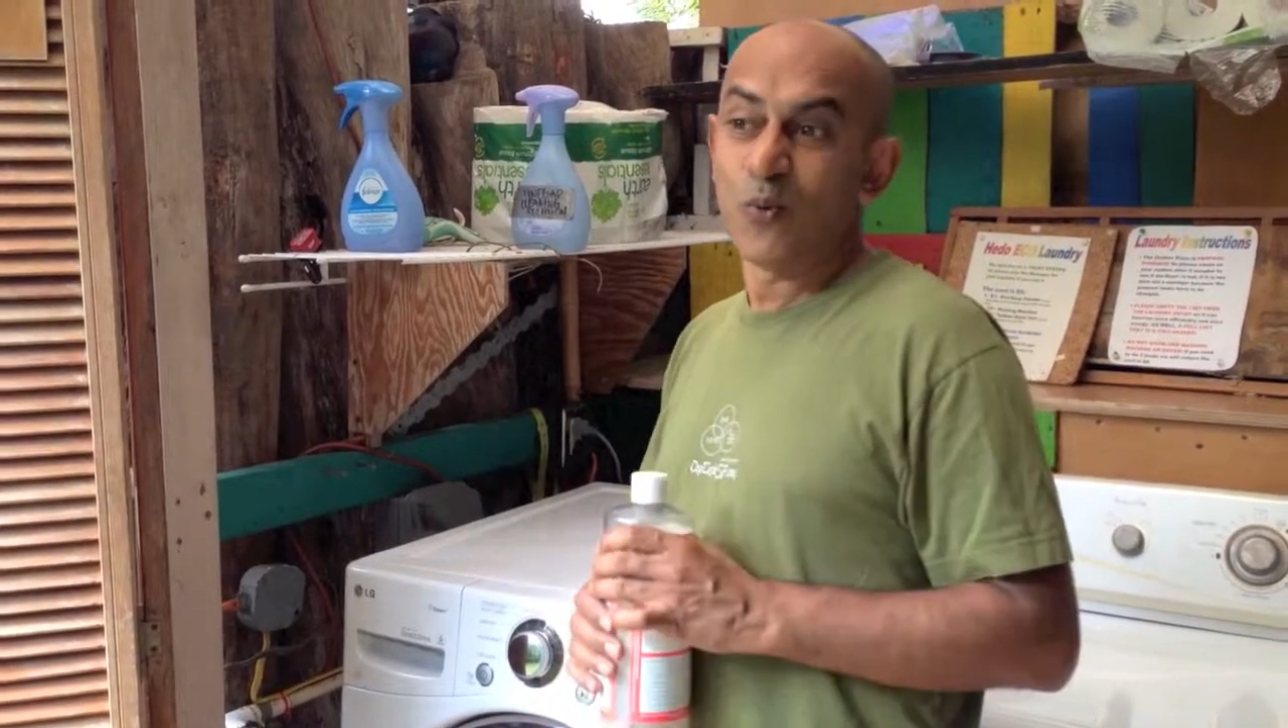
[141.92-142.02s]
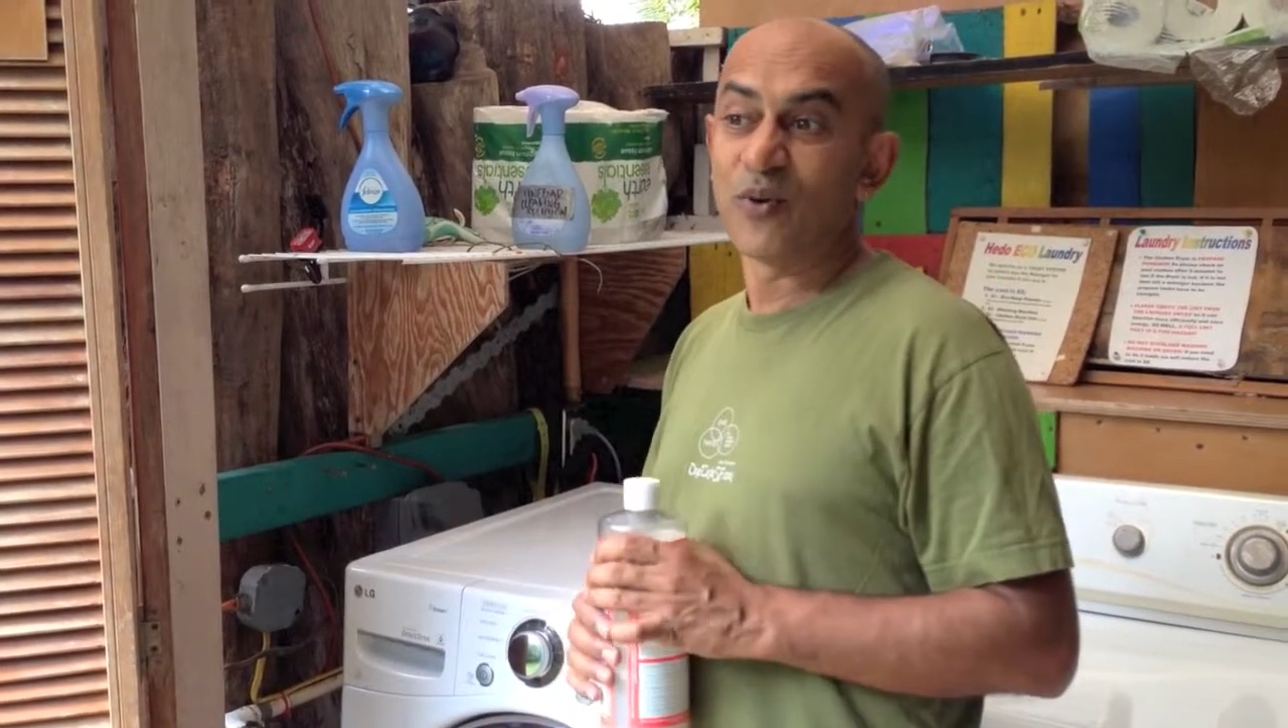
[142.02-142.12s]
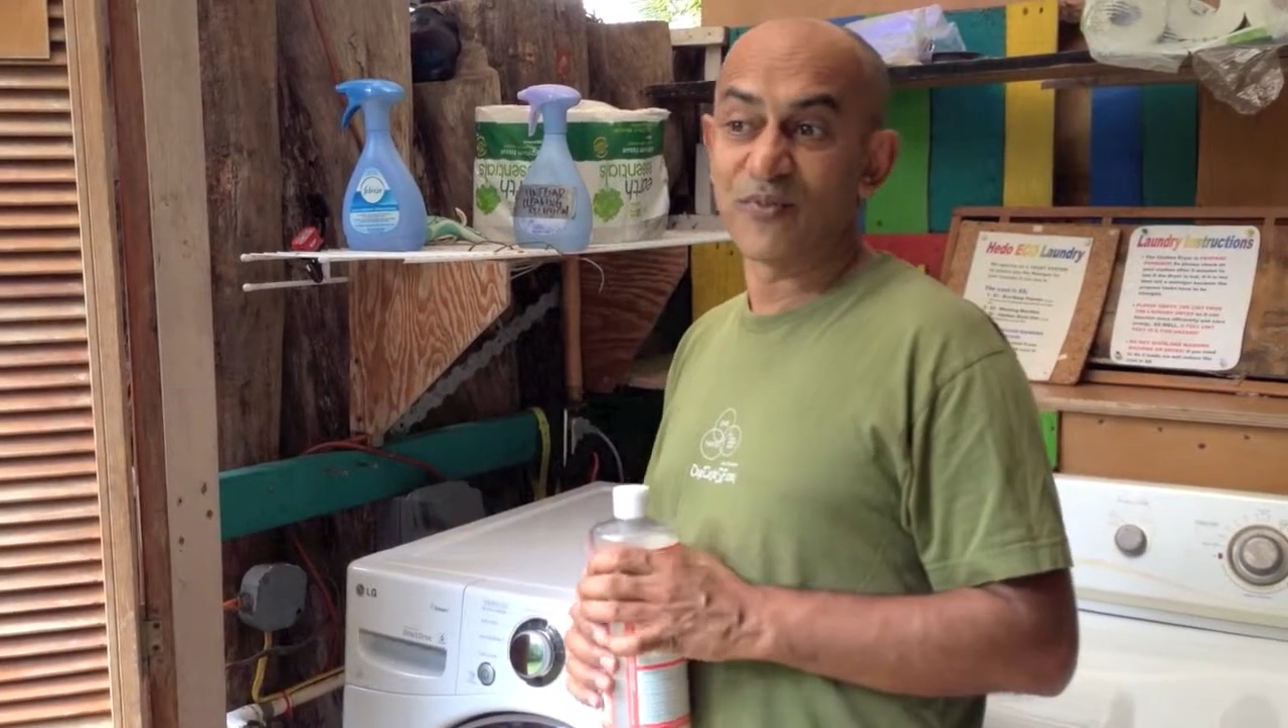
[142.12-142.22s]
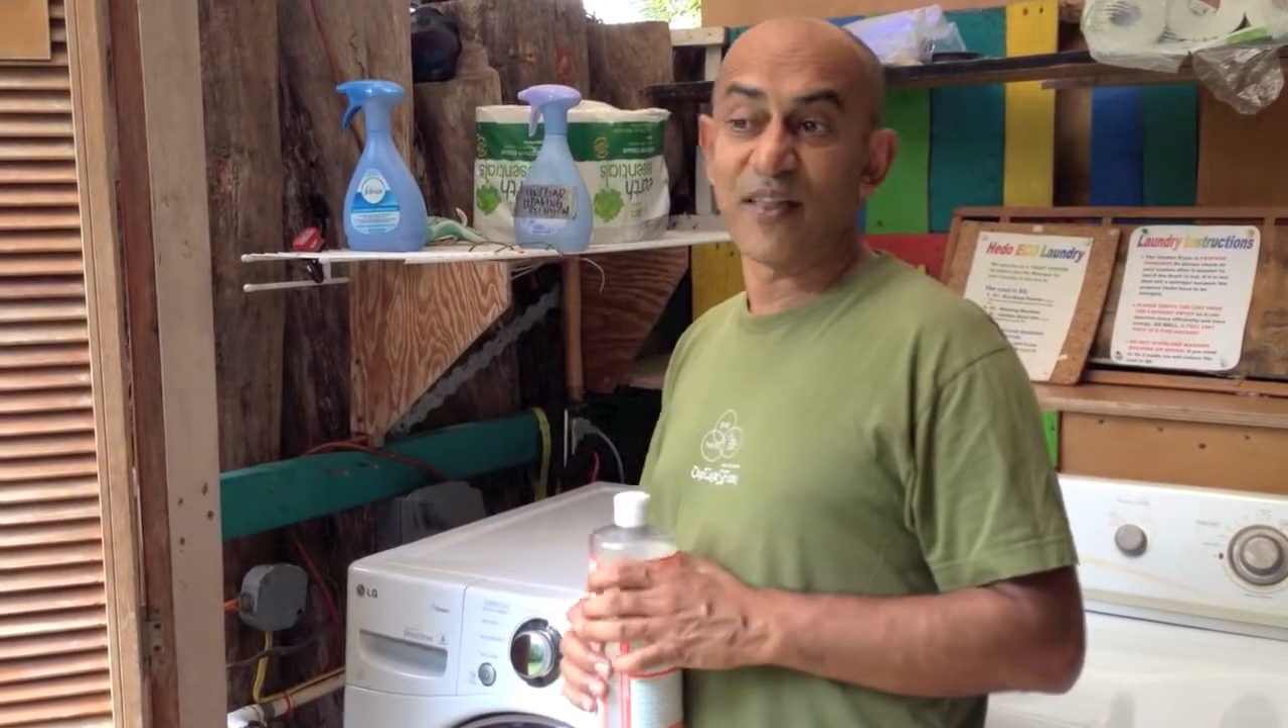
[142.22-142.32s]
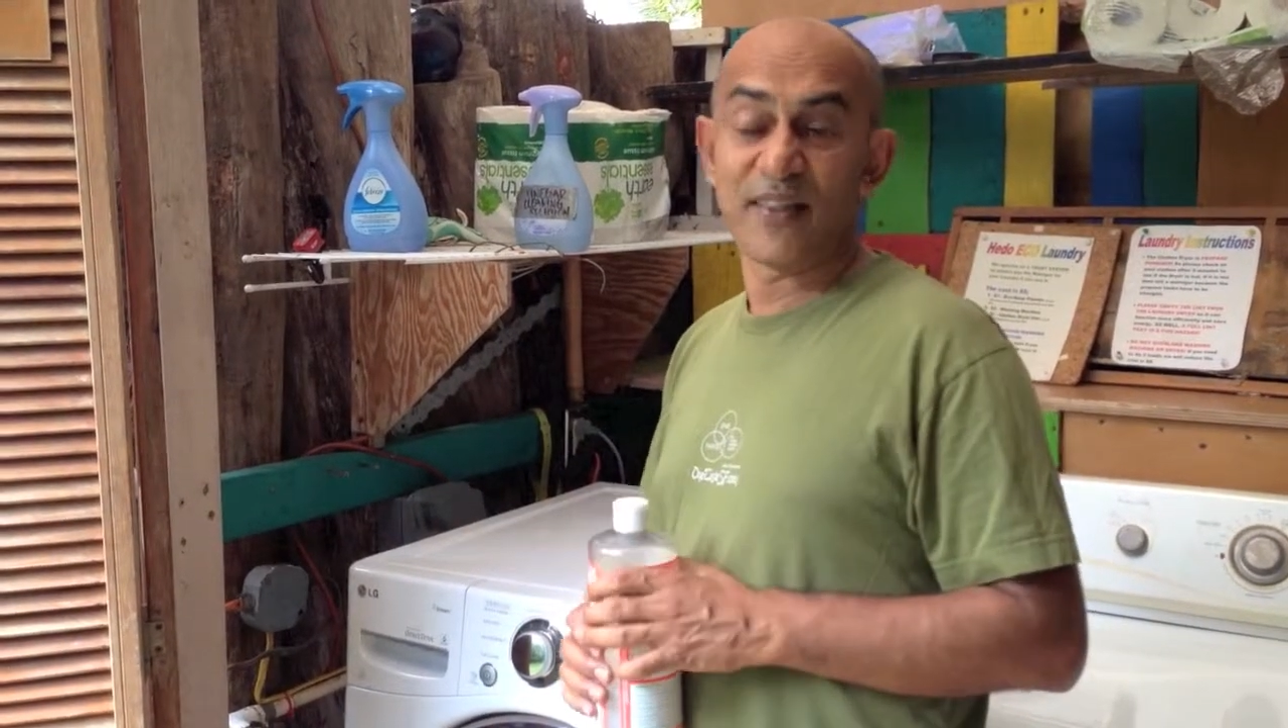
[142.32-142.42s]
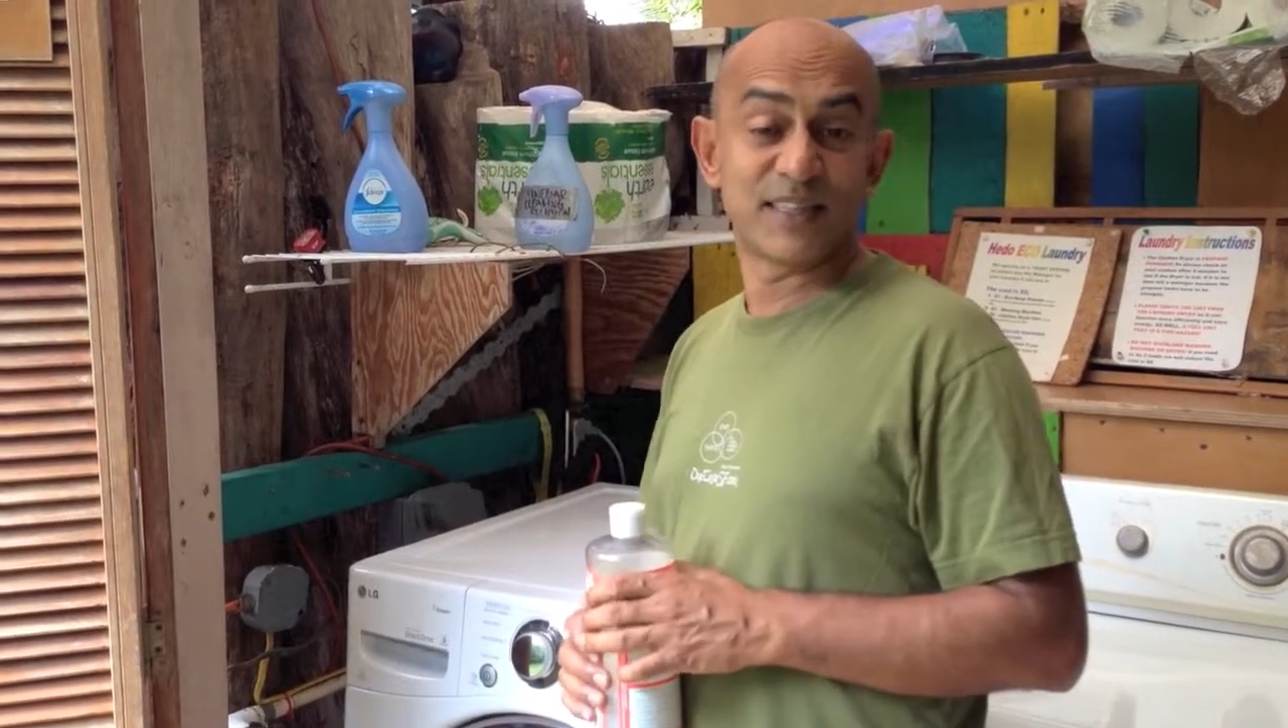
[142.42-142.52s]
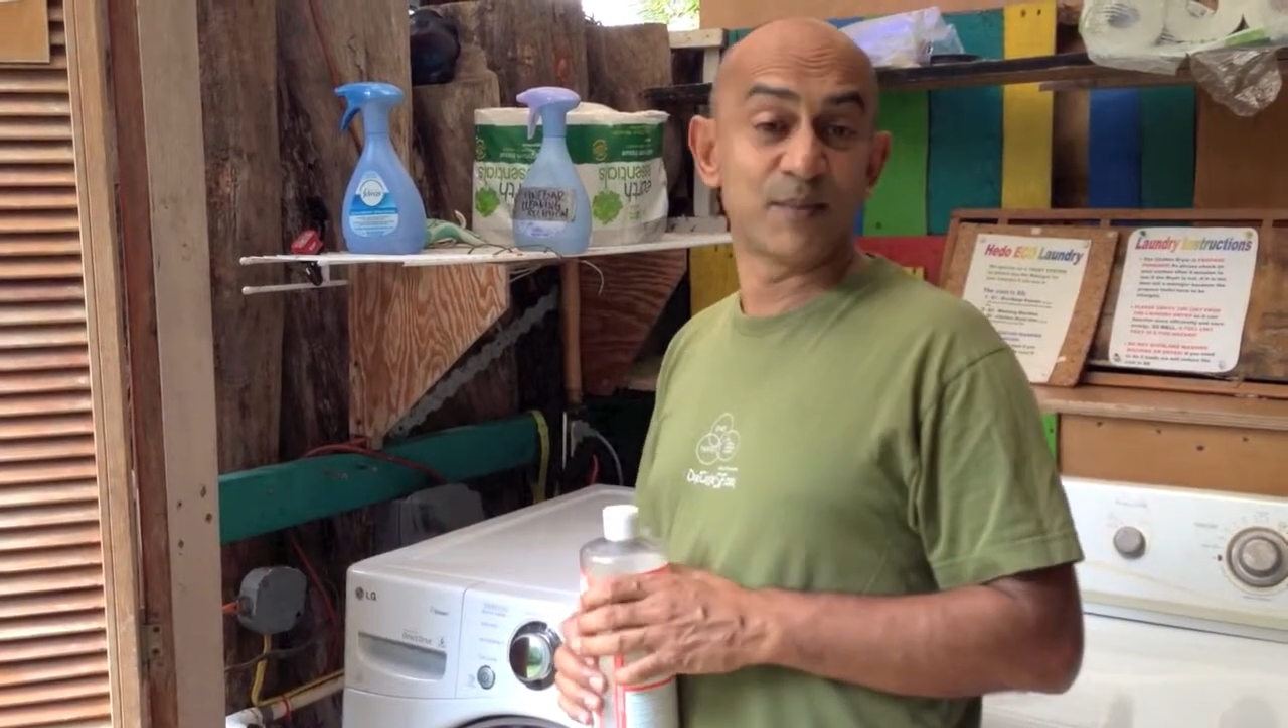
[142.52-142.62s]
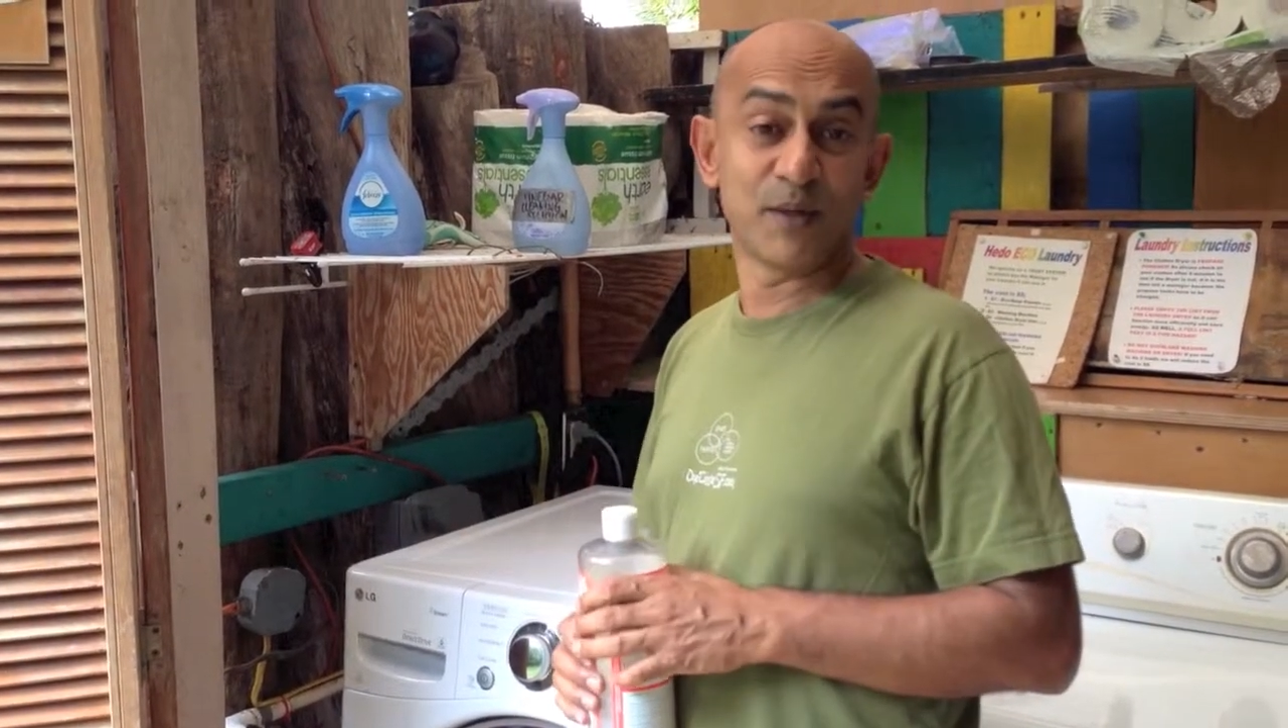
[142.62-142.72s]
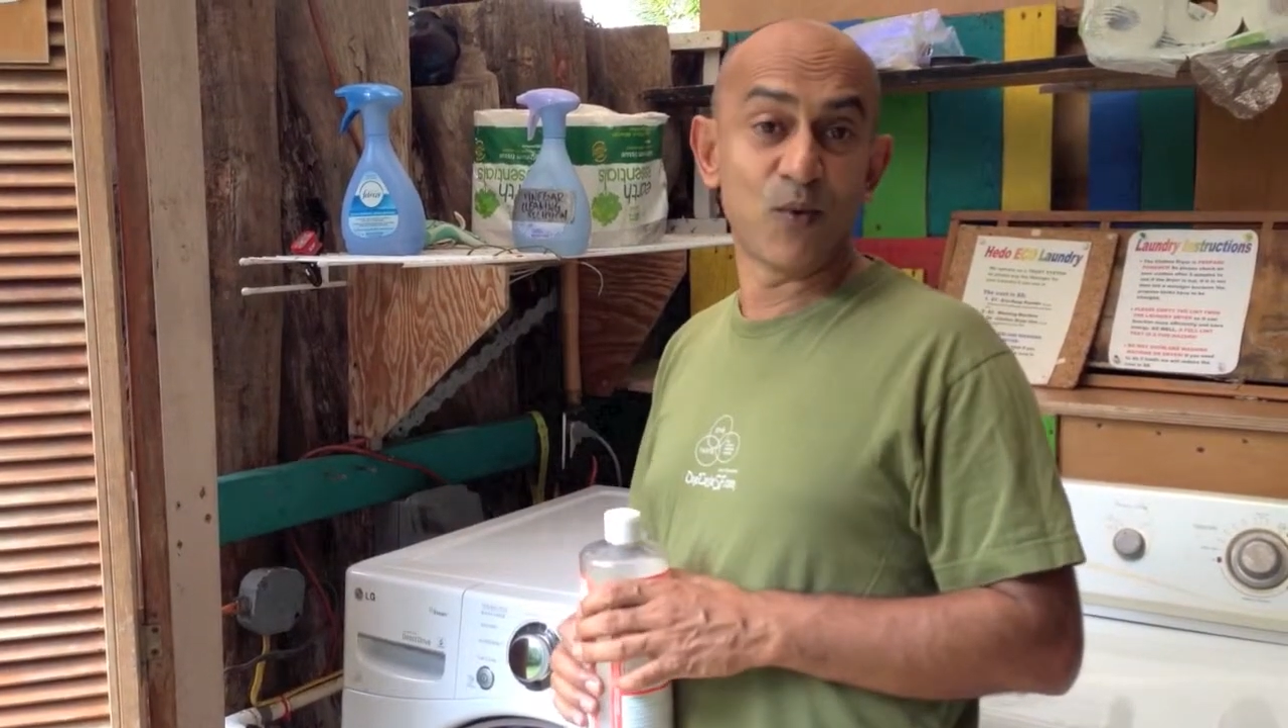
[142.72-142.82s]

we found that to be